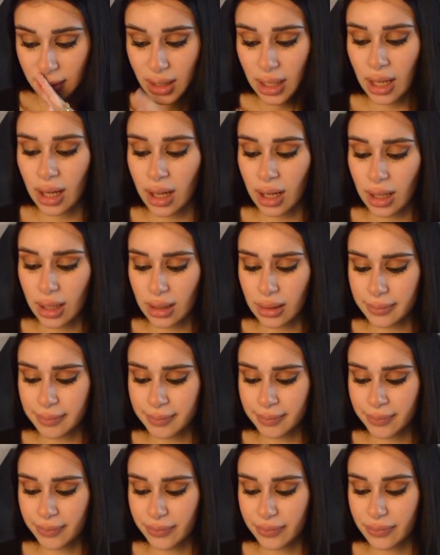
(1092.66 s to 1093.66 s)

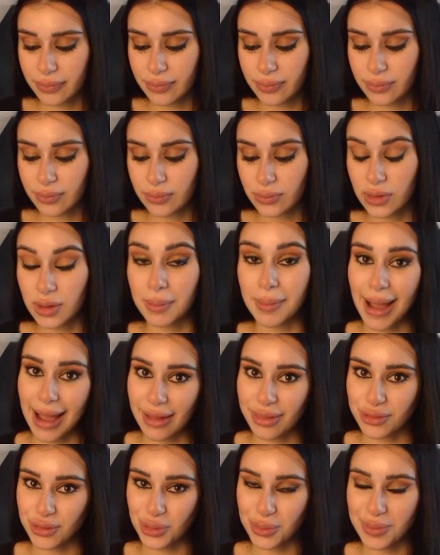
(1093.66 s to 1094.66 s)
The
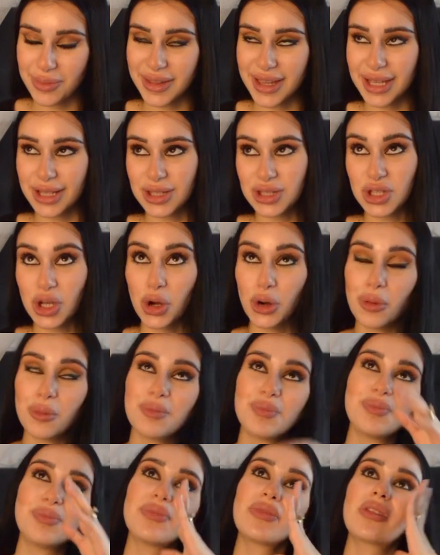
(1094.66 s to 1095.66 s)
bathroom thing.
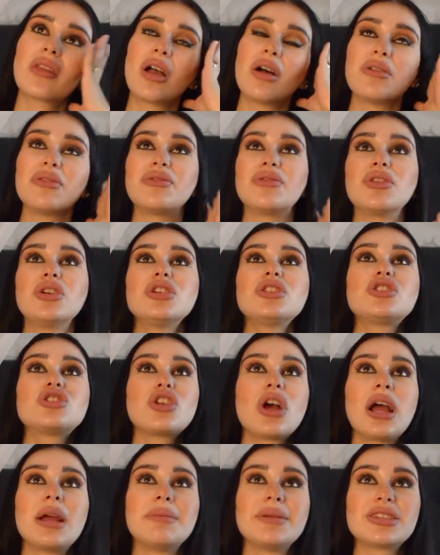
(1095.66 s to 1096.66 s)
So first
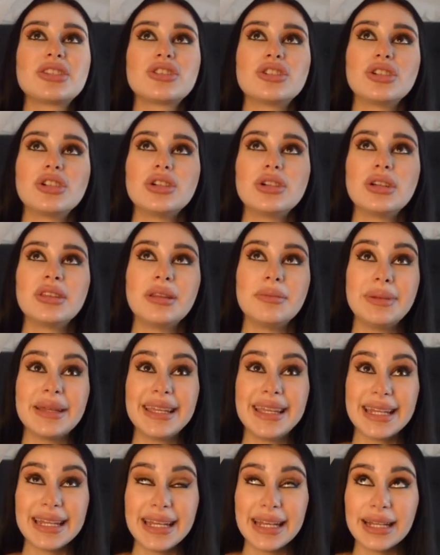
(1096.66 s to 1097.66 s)
trimester in the
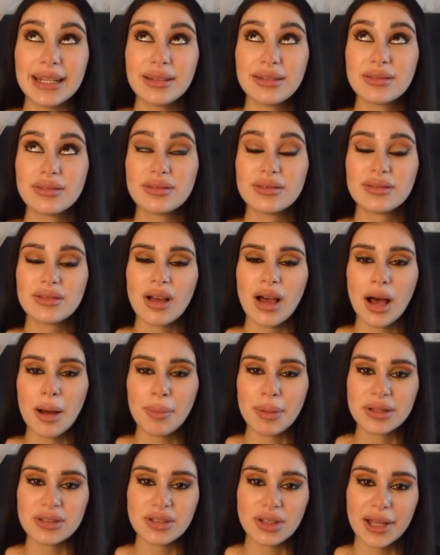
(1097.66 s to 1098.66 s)
beginning,
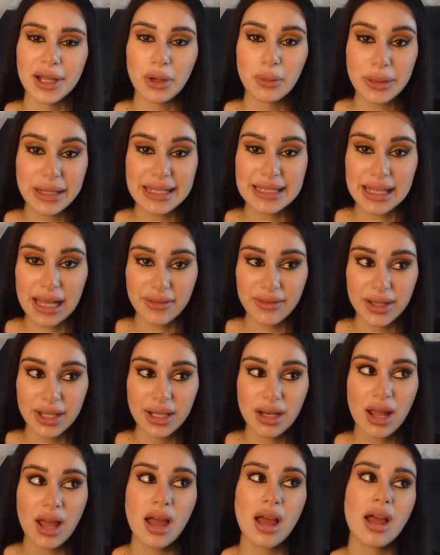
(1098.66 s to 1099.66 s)
up until like week
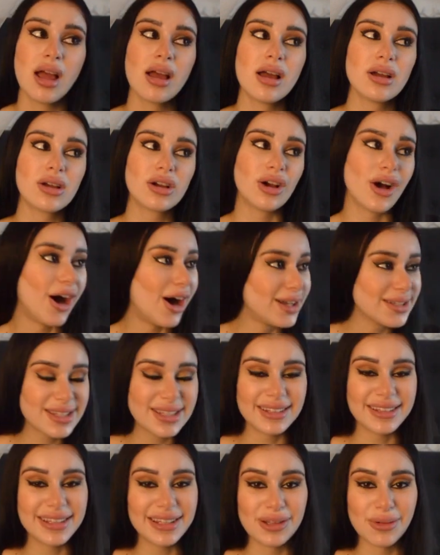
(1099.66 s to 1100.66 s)
7,
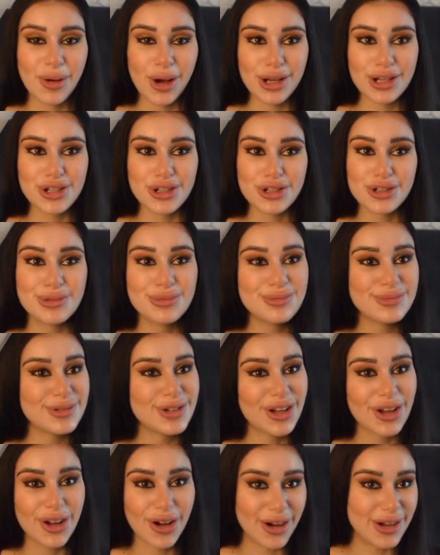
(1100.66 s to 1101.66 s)
constantly in the washroom,
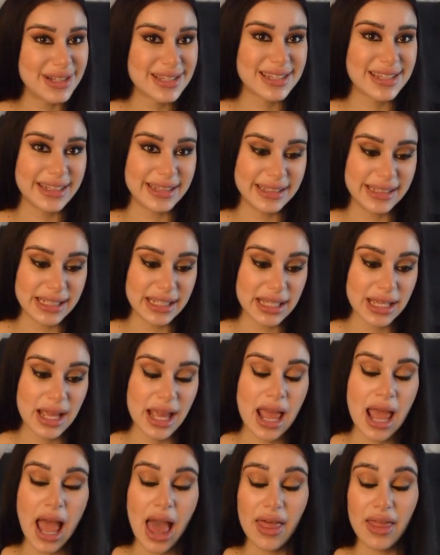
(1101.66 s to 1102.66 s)
constantly.
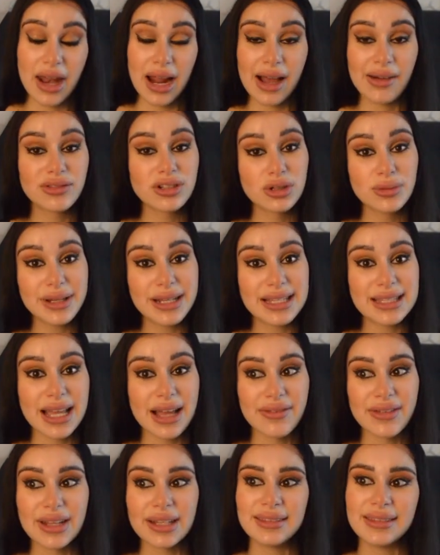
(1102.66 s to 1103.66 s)
And then after week
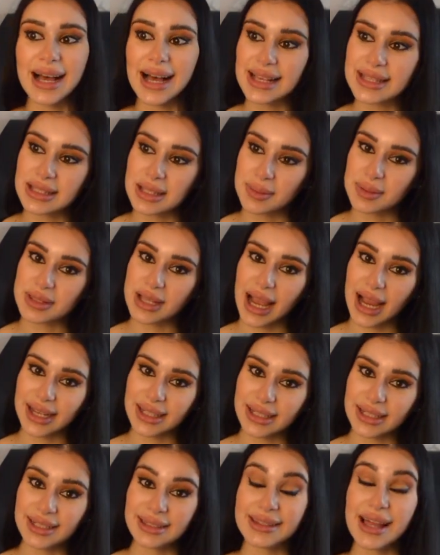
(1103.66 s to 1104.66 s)
7, that
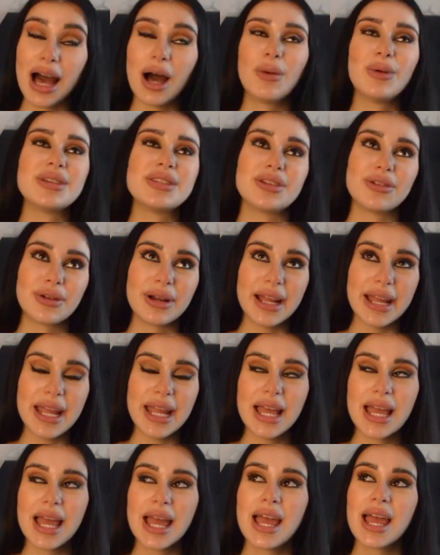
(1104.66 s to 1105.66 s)
subsided, and that was
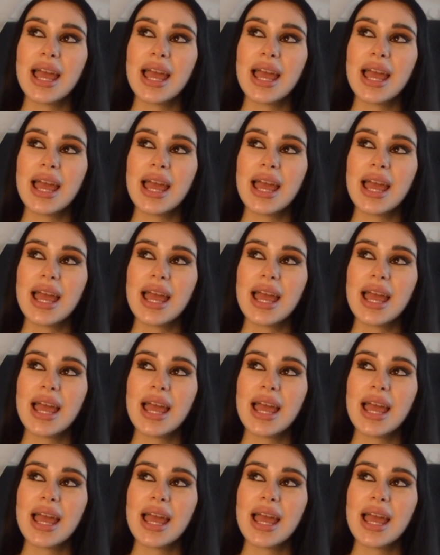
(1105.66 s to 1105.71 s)
great.